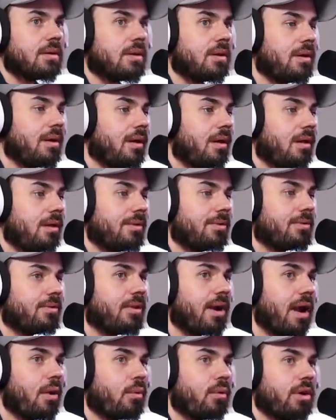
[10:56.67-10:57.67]
All
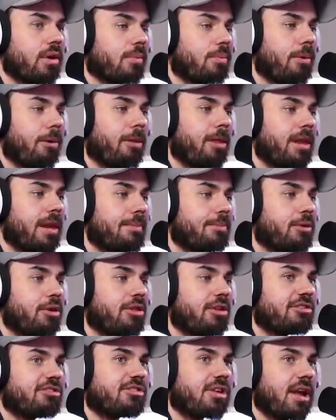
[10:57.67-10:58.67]
right, we are pulling up to
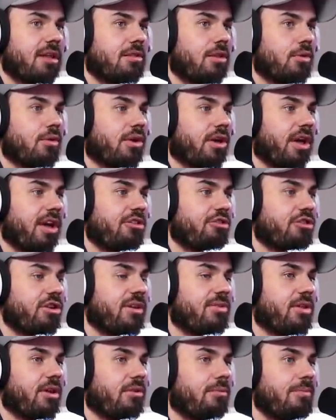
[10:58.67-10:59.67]
the site location
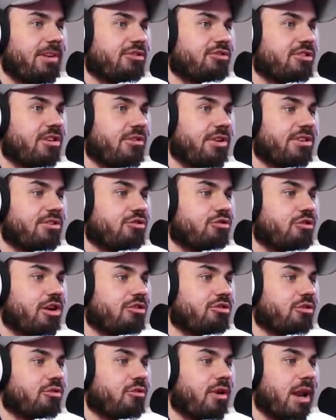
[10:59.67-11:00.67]
of the mysterious
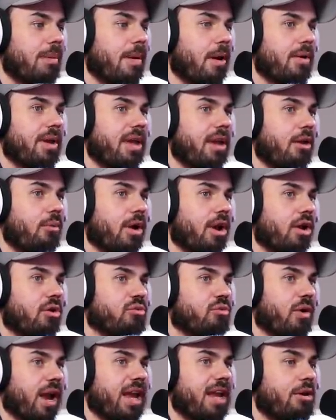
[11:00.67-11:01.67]
treasure right about here. We're going to go
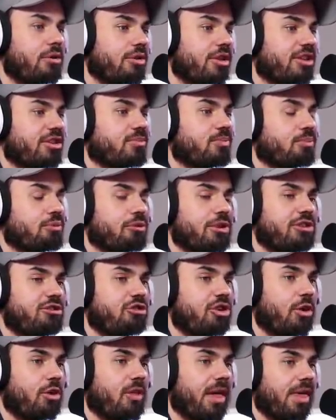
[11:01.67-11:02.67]
right here under this bridge
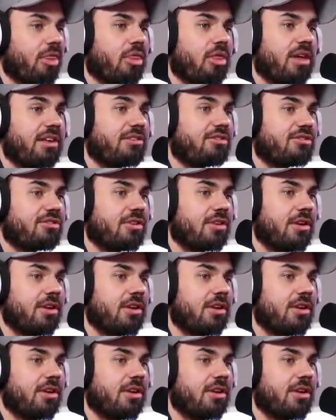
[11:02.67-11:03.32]
here like this.